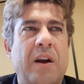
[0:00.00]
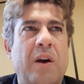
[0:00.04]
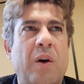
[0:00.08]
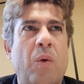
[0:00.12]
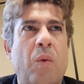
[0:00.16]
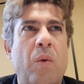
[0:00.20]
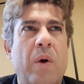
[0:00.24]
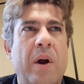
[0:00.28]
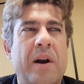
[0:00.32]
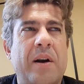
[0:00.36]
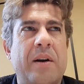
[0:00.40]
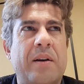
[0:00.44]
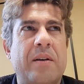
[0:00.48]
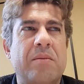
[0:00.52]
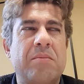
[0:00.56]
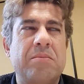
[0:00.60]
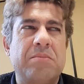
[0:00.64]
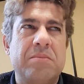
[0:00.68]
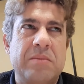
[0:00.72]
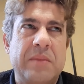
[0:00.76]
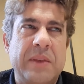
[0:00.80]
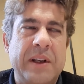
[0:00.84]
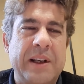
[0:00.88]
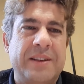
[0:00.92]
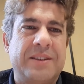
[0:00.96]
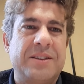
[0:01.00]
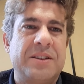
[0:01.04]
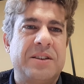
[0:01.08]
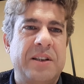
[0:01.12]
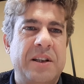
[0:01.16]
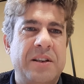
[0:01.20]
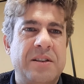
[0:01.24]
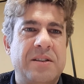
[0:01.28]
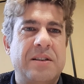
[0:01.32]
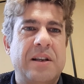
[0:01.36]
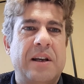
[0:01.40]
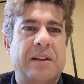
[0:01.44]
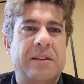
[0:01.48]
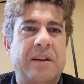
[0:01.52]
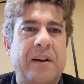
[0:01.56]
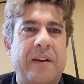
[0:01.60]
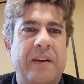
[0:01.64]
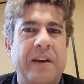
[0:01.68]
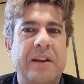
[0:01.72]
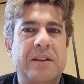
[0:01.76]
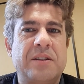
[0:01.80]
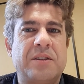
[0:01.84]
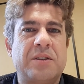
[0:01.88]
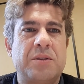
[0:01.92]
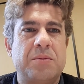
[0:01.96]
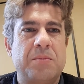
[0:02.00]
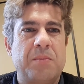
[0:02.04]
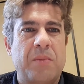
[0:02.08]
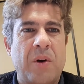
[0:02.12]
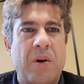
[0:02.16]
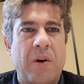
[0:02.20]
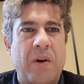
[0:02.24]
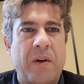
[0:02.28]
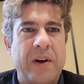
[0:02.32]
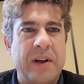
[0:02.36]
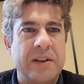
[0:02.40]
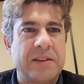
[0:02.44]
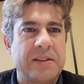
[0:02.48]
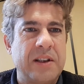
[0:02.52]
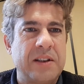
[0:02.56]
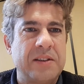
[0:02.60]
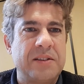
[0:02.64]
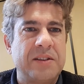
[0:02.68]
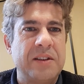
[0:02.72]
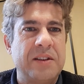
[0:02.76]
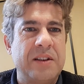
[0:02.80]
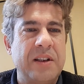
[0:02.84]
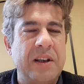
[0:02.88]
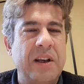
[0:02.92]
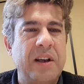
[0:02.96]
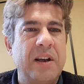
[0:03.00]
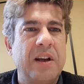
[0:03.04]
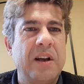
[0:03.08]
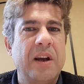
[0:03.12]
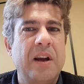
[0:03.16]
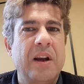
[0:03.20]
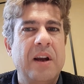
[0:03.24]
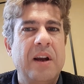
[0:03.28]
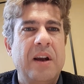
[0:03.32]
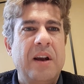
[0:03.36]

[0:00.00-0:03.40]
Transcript: where it seems that there is more necessity